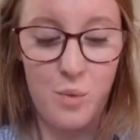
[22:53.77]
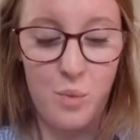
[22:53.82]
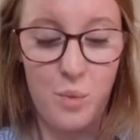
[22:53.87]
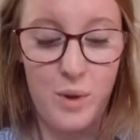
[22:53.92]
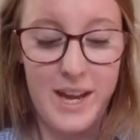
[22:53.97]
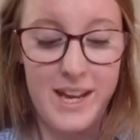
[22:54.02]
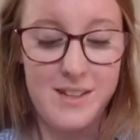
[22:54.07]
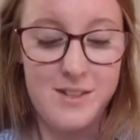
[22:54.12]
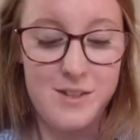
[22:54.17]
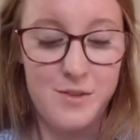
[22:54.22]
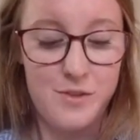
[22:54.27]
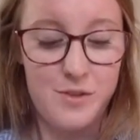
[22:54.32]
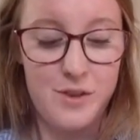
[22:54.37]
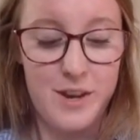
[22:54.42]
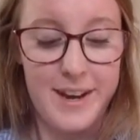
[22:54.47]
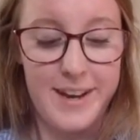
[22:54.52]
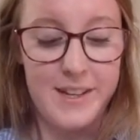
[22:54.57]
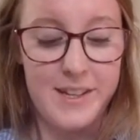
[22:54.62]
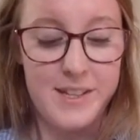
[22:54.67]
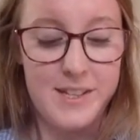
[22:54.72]
weight of
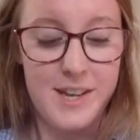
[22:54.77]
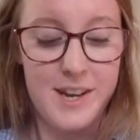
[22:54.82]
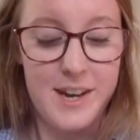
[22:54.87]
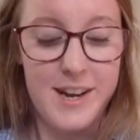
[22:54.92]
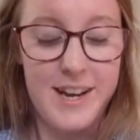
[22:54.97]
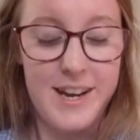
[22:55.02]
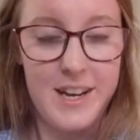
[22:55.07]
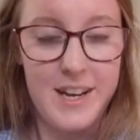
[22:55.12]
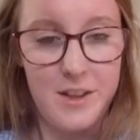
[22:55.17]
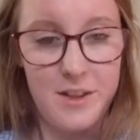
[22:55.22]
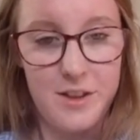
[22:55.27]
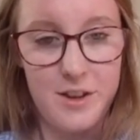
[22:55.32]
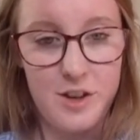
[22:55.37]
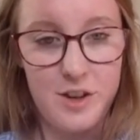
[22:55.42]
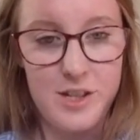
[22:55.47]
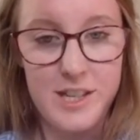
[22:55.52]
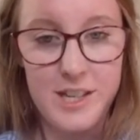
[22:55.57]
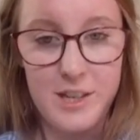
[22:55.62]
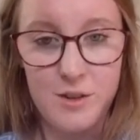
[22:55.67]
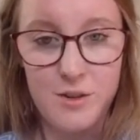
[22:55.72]
trouser in a
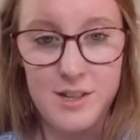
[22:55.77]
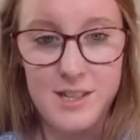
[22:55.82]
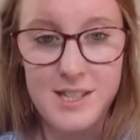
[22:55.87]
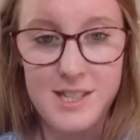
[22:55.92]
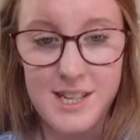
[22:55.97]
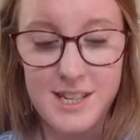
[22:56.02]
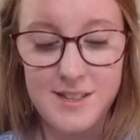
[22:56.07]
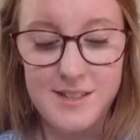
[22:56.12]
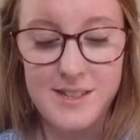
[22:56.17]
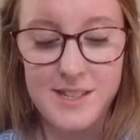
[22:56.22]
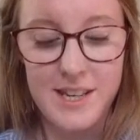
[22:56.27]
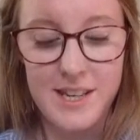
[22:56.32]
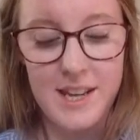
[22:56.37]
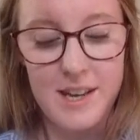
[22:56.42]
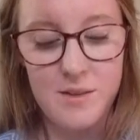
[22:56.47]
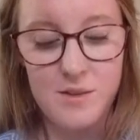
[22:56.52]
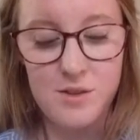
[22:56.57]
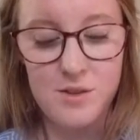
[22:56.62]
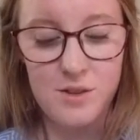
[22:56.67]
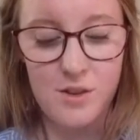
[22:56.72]
13 or a
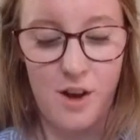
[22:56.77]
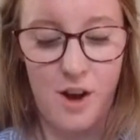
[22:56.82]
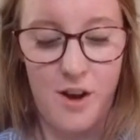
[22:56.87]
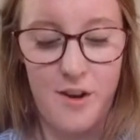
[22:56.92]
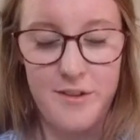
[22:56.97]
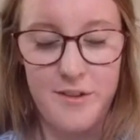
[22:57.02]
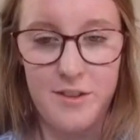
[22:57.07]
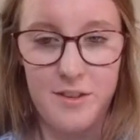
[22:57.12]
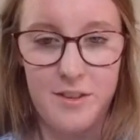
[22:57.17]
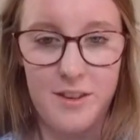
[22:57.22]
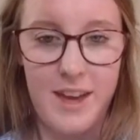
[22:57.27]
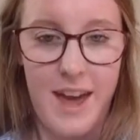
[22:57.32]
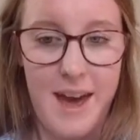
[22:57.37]
16-ounce cloth